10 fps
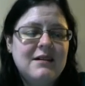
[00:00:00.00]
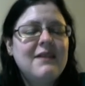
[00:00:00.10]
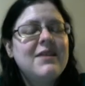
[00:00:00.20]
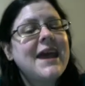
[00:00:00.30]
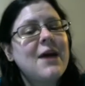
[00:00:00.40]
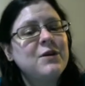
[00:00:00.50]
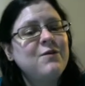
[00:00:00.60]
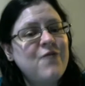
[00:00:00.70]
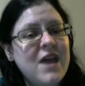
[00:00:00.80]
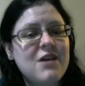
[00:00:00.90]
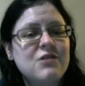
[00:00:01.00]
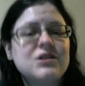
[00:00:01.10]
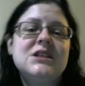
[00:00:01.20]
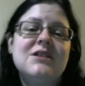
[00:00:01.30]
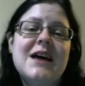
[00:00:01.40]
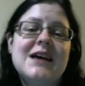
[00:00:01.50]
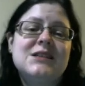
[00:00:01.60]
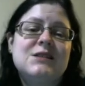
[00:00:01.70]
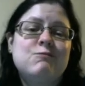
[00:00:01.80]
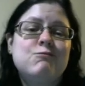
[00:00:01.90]
The county fair still
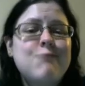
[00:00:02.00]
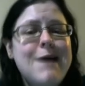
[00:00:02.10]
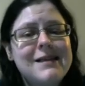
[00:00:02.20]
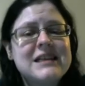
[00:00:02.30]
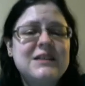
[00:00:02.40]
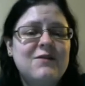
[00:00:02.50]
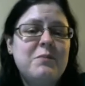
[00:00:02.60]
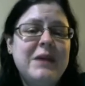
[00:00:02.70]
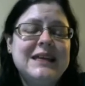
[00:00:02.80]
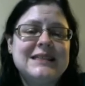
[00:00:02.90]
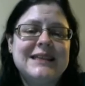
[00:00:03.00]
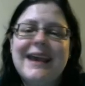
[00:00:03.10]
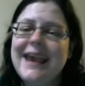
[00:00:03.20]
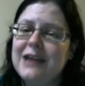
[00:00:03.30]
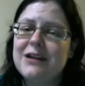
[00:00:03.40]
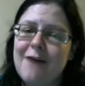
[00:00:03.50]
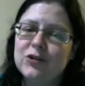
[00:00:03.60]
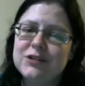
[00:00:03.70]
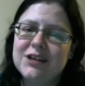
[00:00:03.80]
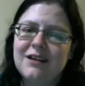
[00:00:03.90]
has relative immediacy and
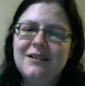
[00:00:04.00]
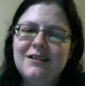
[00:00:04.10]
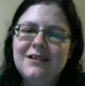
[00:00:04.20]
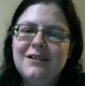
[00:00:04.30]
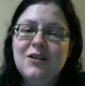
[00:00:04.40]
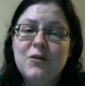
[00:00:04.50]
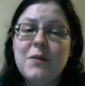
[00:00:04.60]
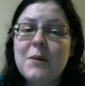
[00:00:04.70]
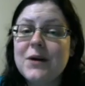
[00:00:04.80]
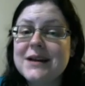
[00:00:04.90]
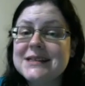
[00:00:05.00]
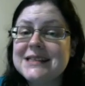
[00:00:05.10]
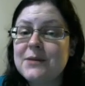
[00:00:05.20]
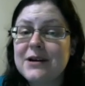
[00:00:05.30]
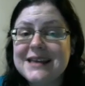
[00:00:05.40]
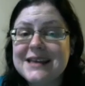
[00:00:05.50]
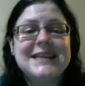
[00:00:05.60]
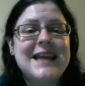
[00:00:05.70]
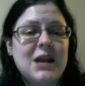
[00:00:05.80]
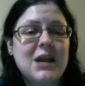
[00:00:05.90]
novelty. Remember what I said about kids
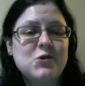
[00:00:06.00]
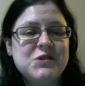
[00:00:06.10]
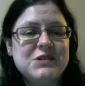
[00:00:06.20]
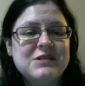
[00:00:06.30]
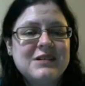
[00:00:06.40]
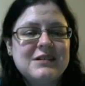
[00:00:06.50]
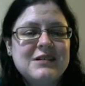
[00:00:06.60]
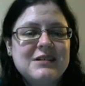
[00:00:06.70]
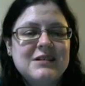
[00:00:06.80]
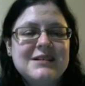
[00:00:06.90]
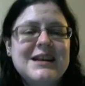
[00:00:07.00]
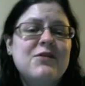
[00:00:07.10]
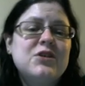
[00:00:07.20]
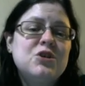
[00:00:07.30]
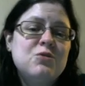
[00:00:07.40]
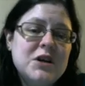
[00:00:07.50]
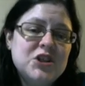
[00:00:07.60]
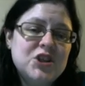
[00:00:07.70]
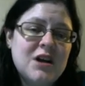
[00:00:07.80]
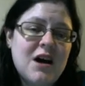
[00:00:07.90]
and animals? Now, the
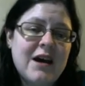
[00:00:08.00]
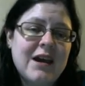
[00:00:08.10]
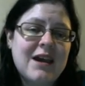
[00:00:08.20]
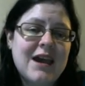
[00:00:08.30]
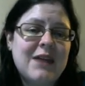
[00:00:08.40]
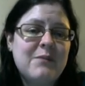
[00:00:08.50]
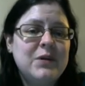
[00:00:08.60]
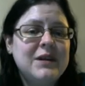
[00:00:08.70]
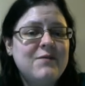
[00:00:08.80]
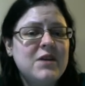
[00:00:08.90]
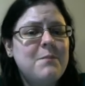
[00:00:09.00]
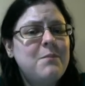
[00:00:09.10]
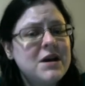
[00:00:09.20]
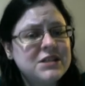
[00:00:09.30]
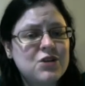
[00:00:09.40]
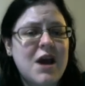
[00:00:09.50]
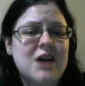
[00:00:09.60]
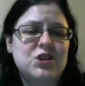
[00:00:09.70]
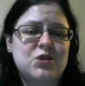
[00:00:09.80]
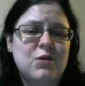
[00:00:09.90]
tuition hike and Bolivia bus
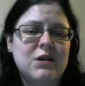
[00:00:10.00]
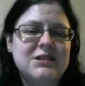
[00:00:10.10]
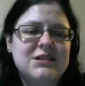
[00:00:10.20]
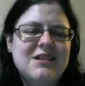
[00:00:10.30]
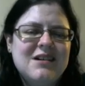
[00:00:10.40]
crash stories